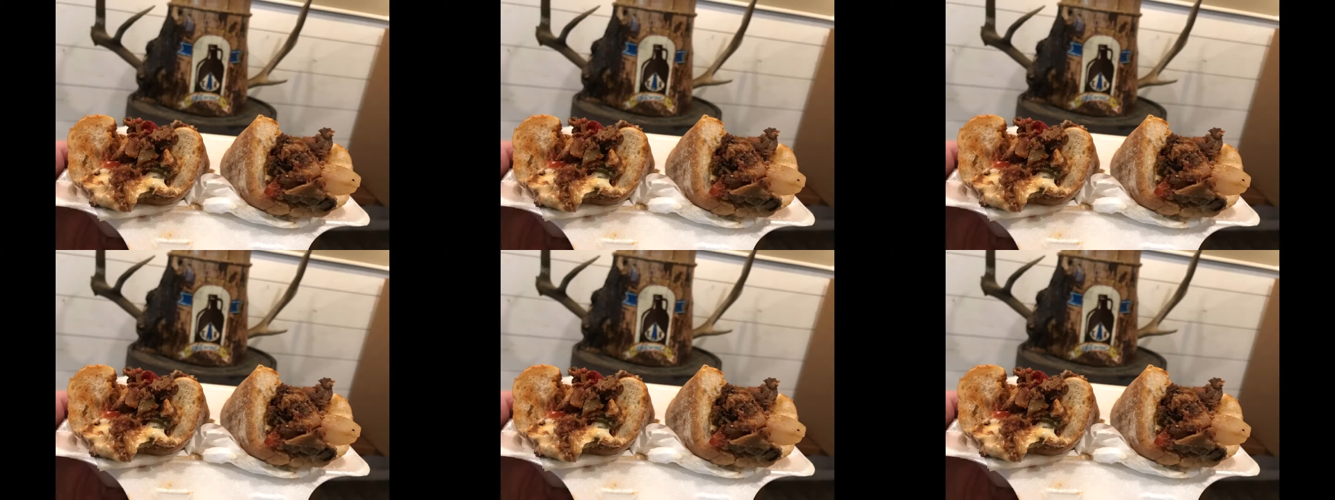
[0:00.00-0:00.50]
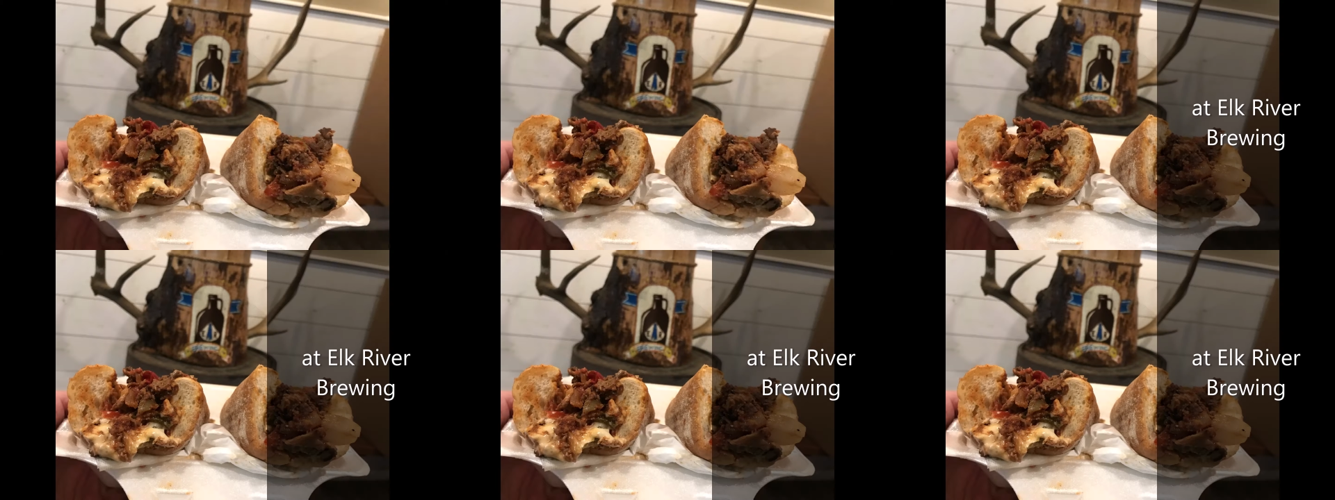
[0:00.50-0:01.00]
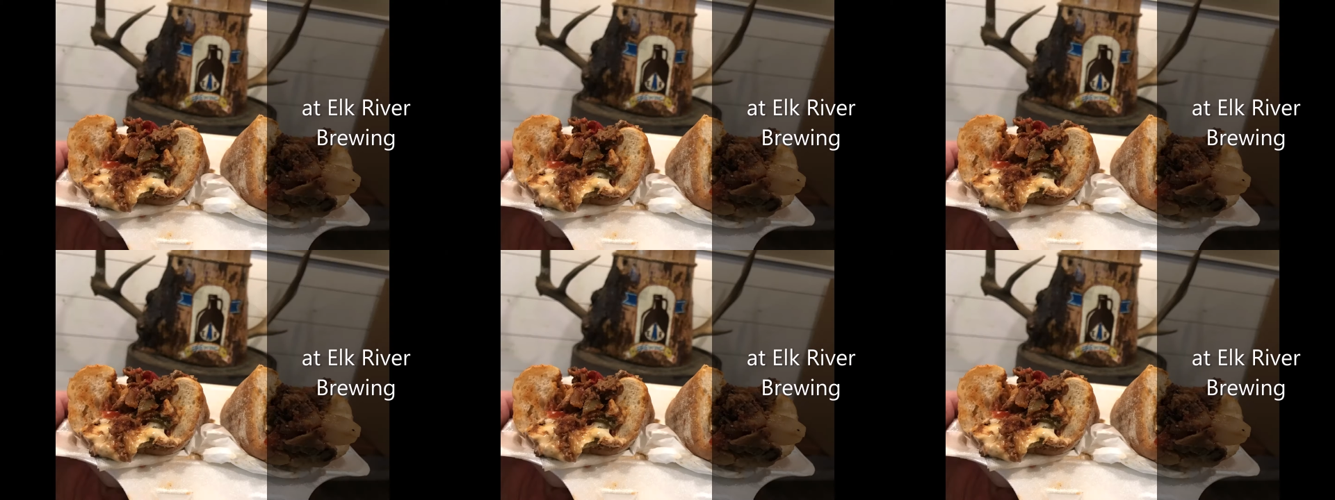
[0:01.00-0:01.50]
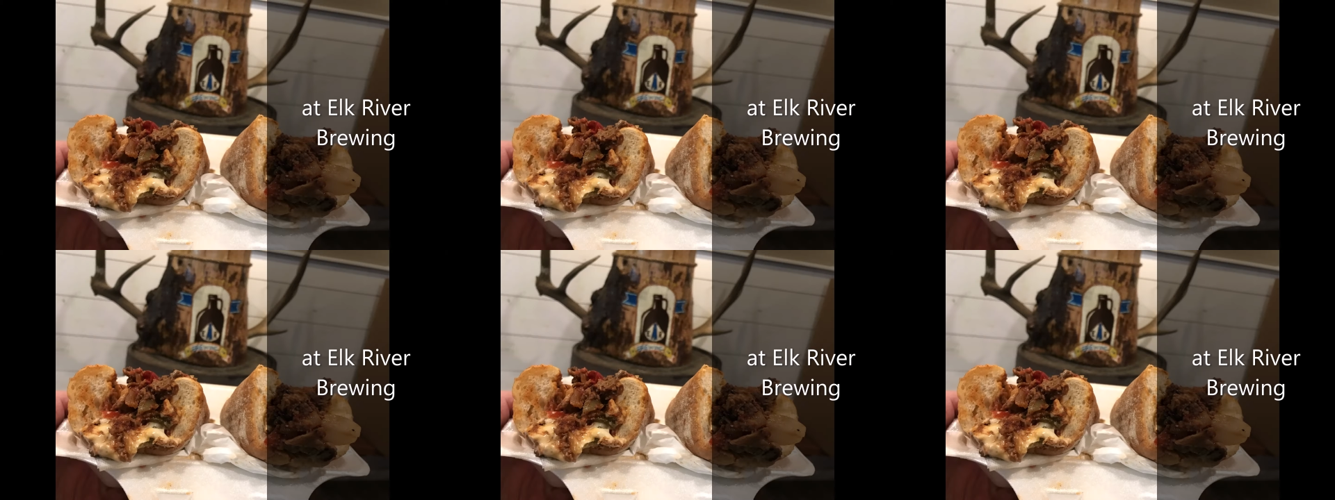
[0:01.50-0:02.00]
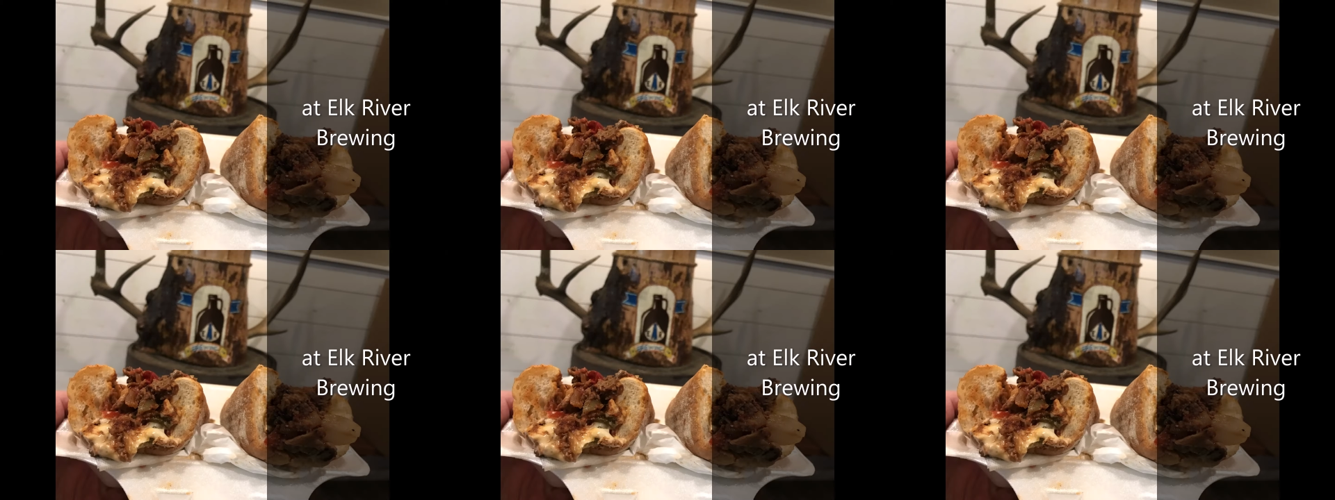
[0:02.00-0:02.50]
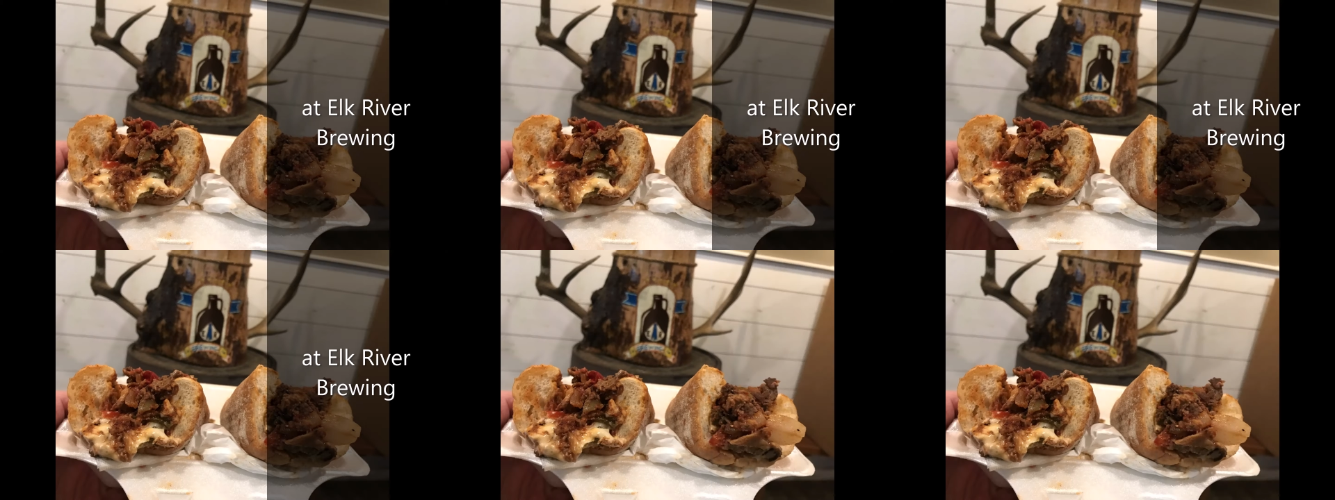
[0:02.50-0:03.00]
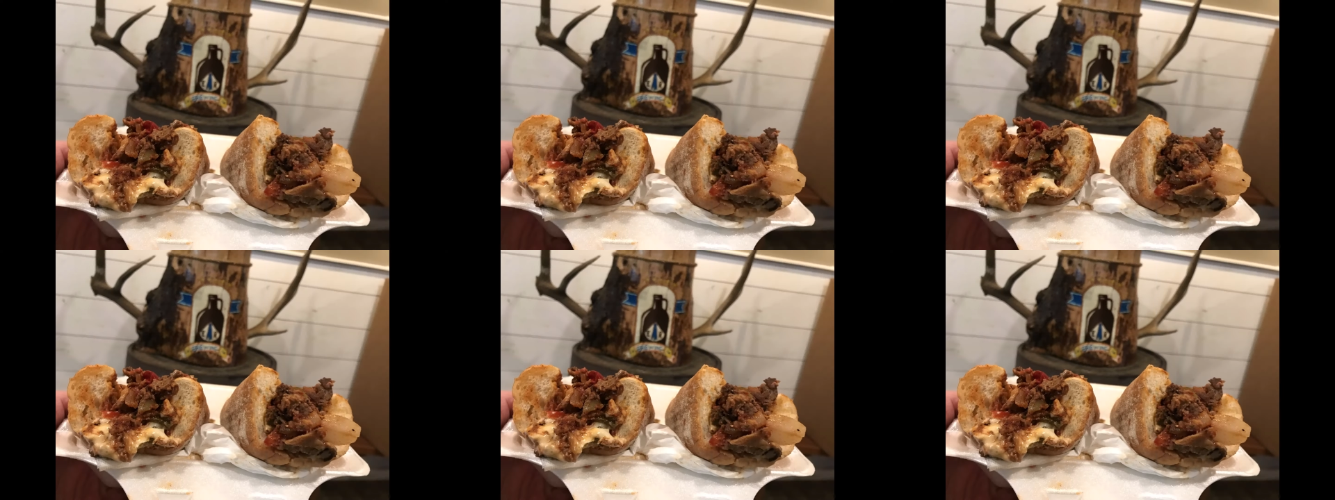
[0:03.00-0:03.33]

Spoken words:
No face is visible, so there are no lips to read.